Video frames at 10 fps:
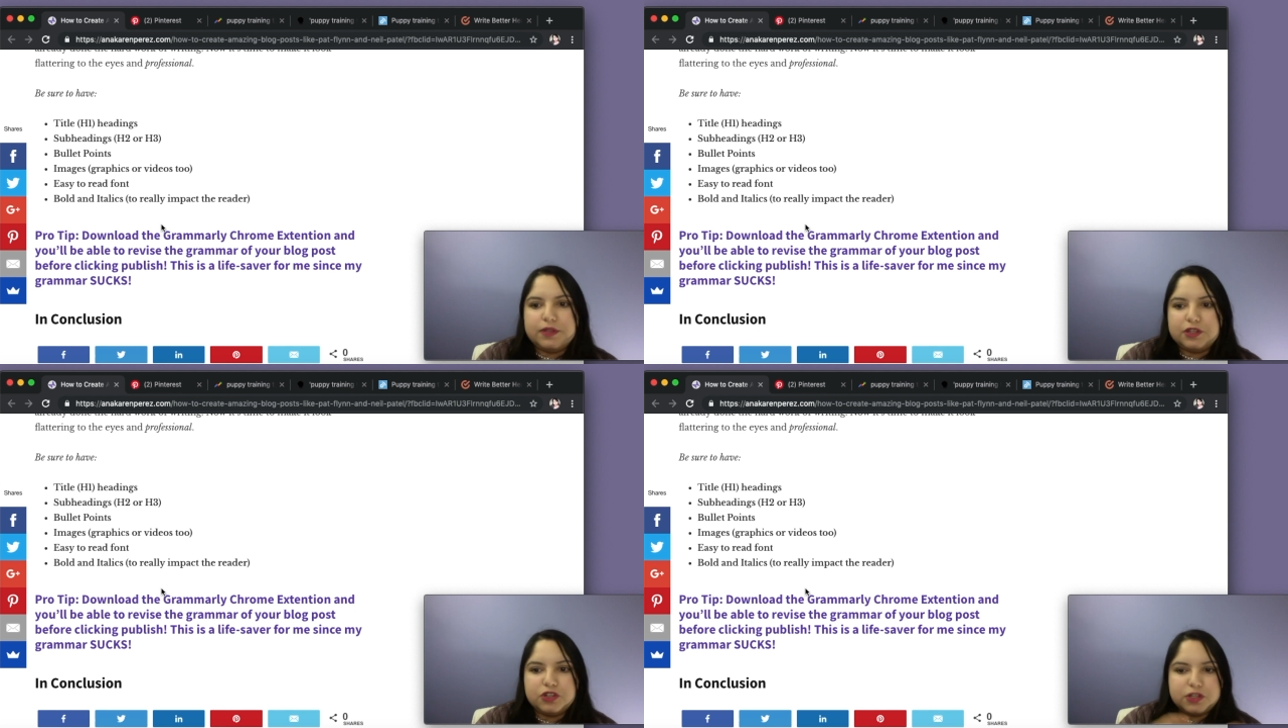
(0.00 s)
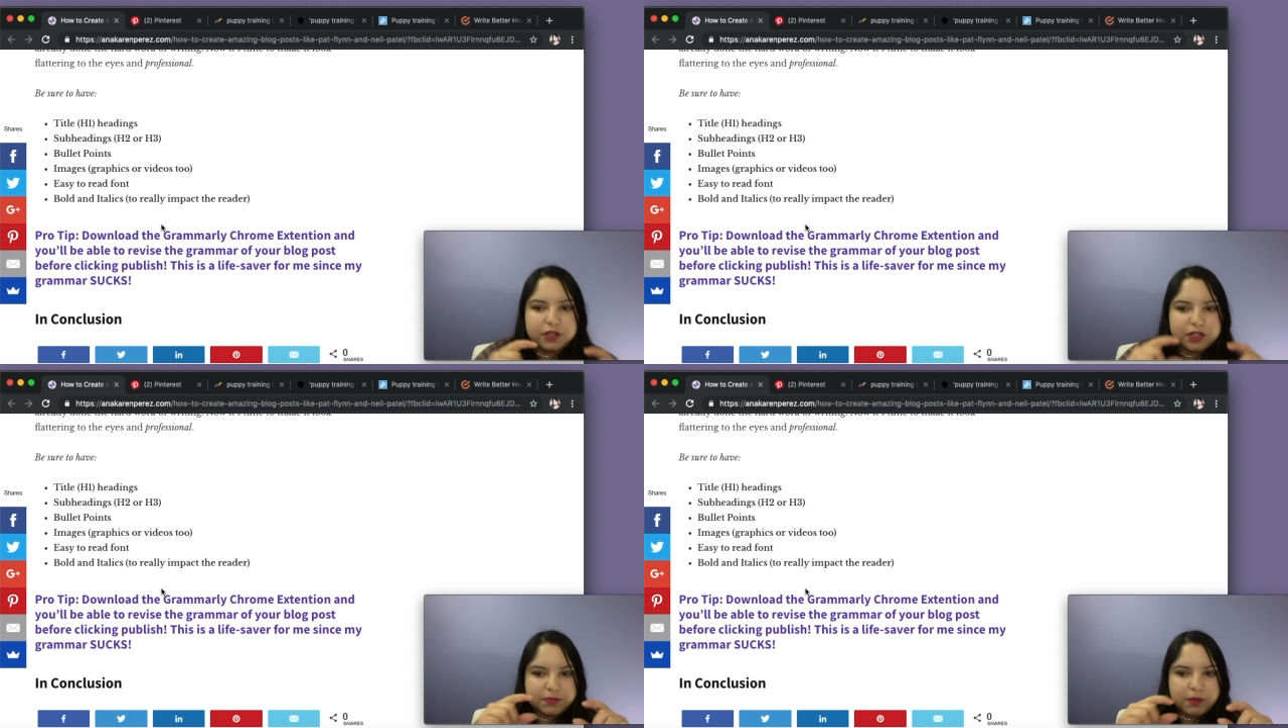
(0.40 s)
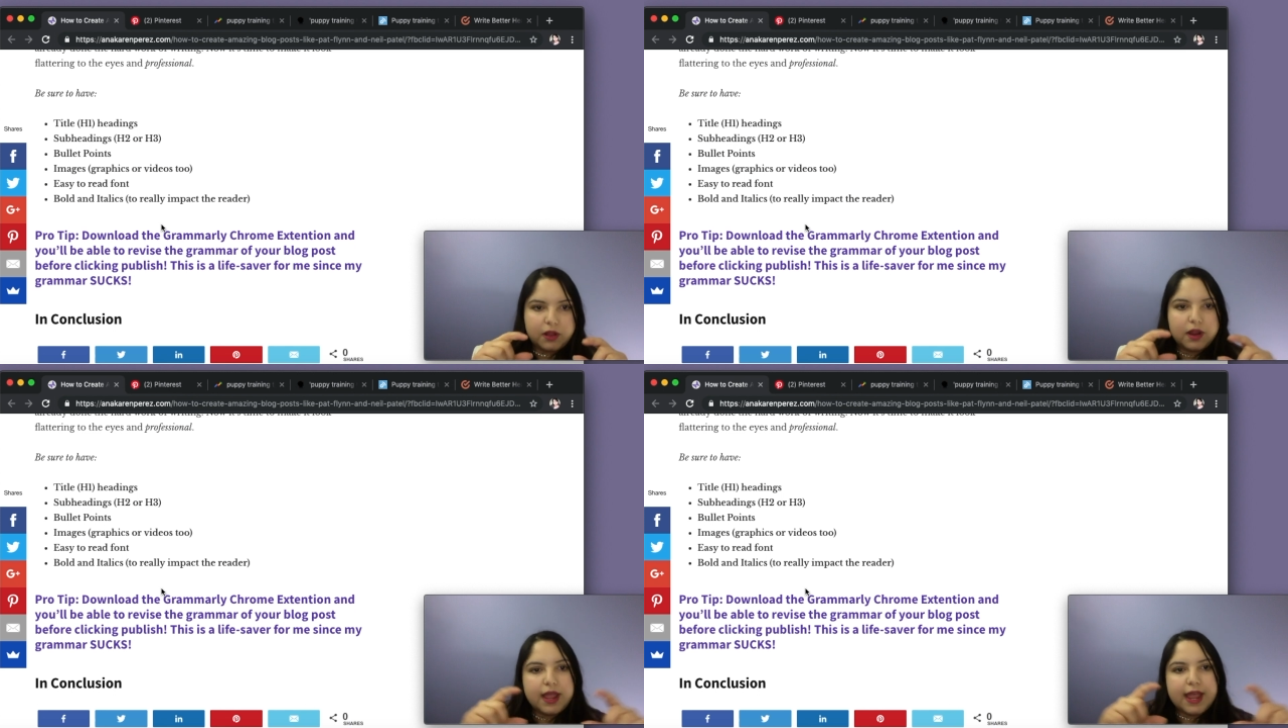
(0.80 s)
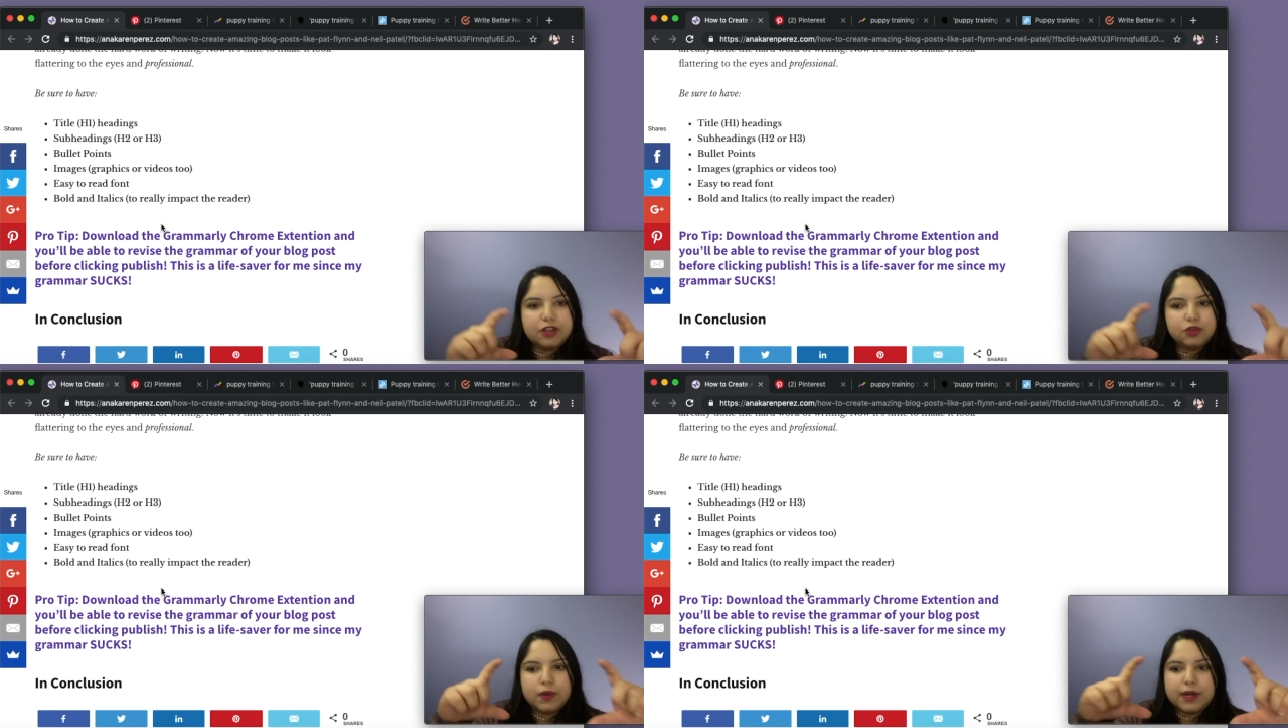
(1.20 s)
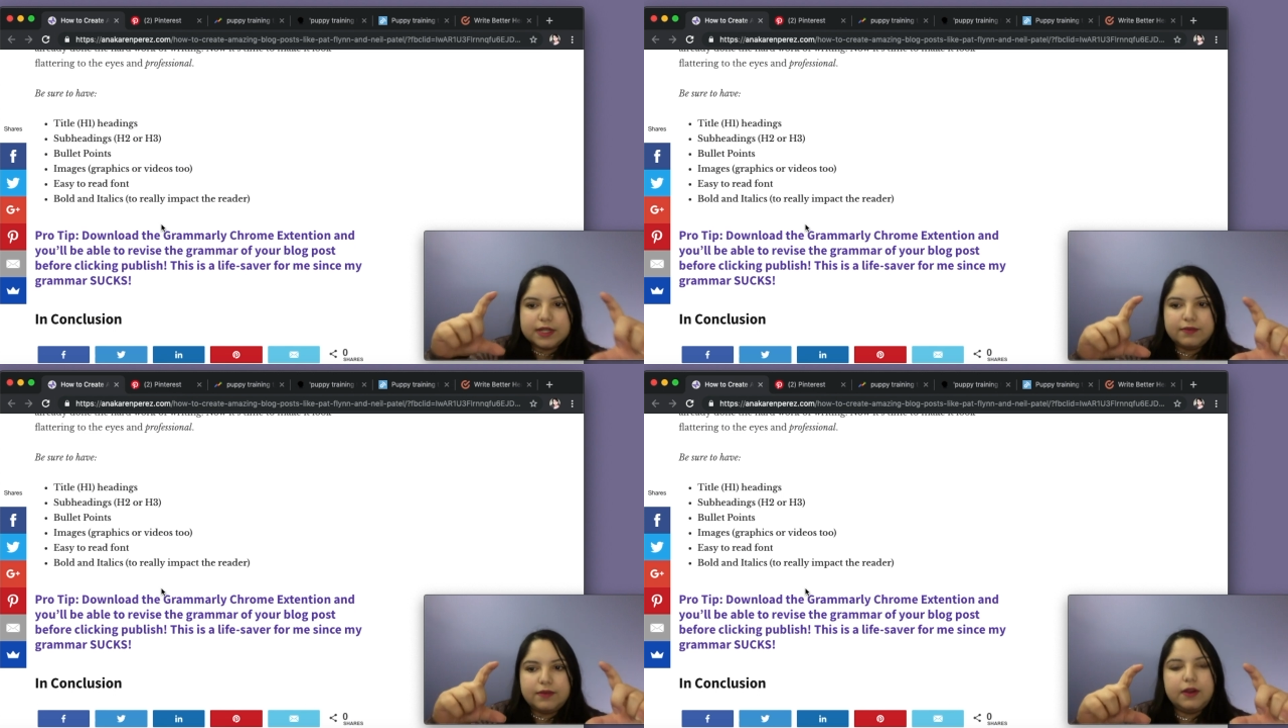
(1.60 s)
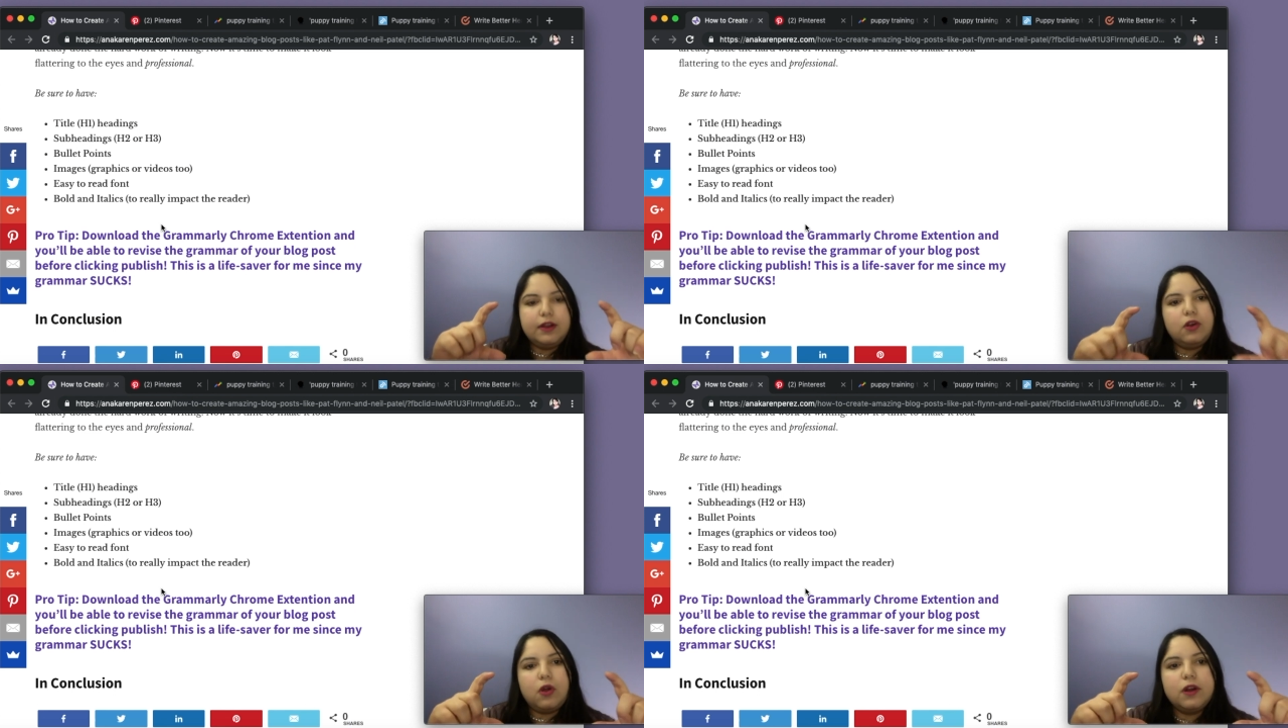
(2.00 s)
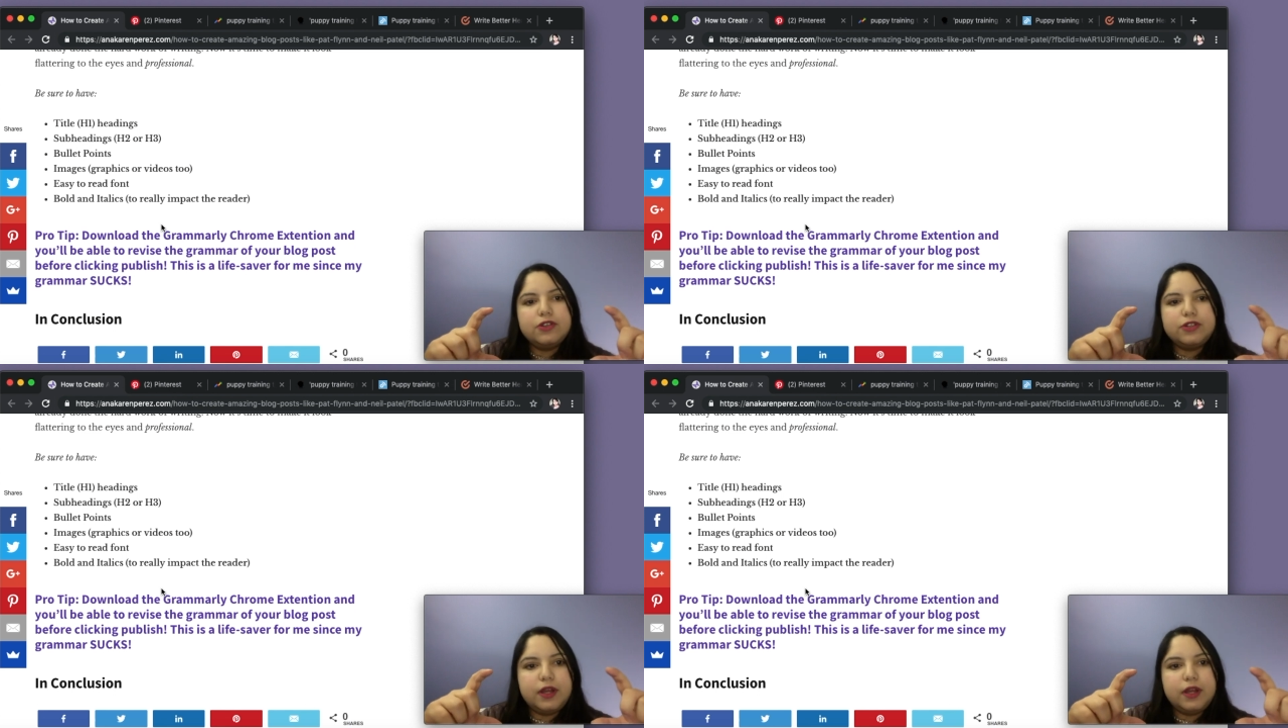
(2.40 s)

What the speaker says: these are the small. H1 is a very large